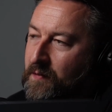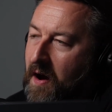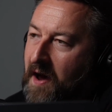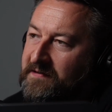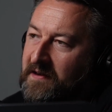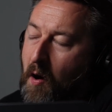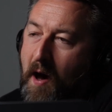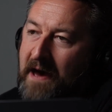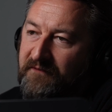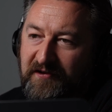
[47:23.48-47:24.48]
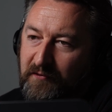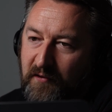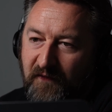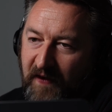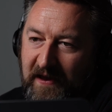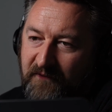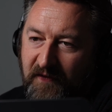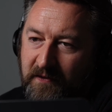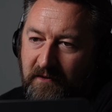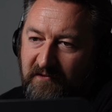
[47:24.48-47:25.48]
I don't know. I have zero faith
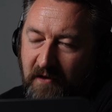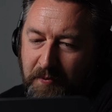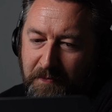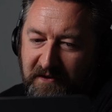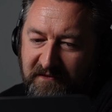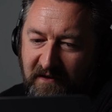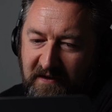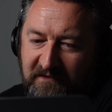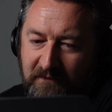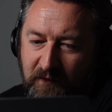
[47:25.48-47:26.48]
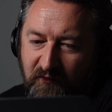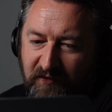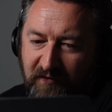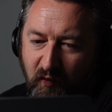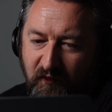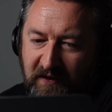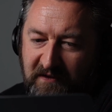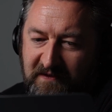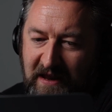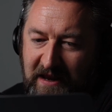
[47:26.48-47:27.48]
in the Trump administration with resolving
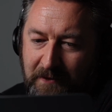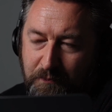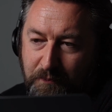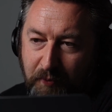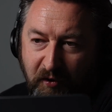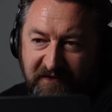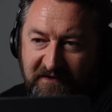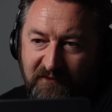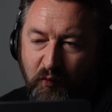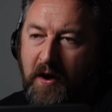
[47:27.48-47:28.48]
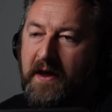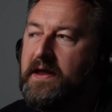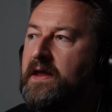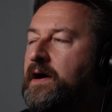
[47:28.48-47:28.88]
this in any positive way.